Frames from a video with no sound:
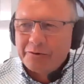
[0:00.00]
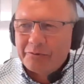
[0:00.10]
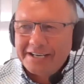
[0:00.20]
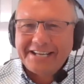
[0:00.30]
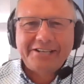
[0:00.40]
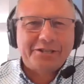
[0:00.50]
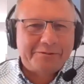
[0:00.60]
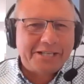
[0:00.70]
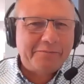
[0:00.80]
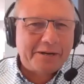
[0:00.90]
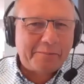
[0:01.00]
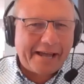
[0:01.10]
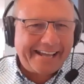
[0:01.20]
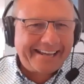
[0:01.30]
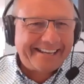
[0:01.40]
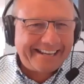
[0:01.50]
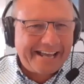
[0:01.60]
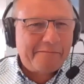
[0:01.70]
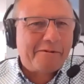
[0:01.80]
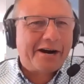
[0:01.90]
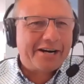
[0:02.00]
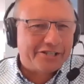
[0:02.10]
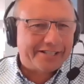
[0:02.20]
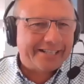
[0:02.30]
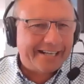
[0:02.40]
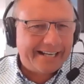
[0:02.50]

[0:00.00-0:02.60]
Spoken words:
with a leadership team in a bank in March